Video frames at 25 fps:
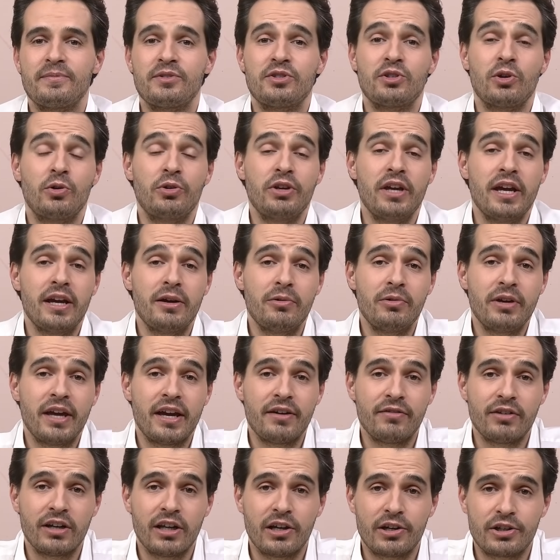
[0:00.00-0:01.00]
So yeah, we
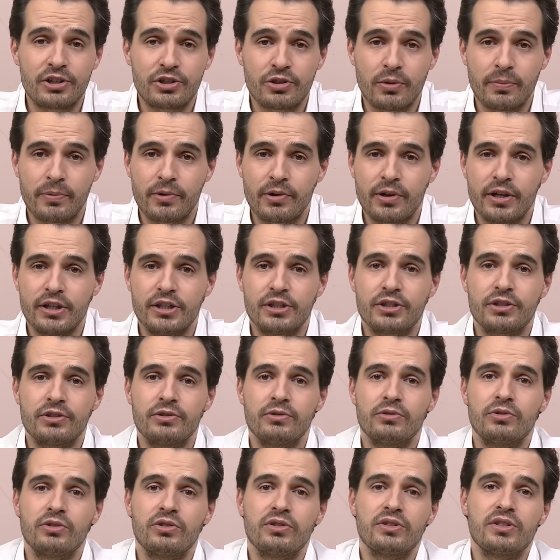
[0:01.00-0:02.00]
have a large
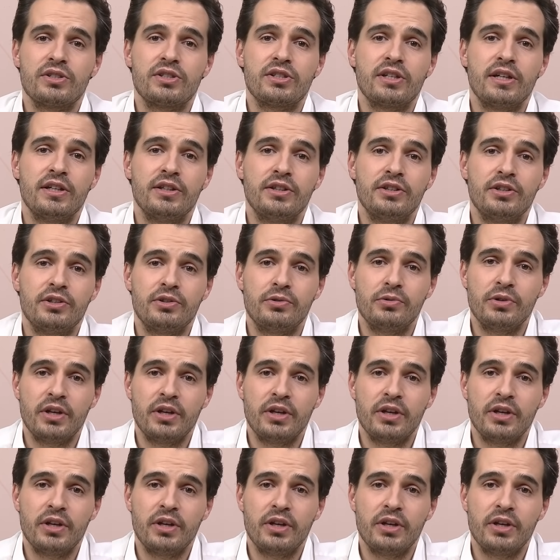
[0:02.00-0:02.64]
operational center.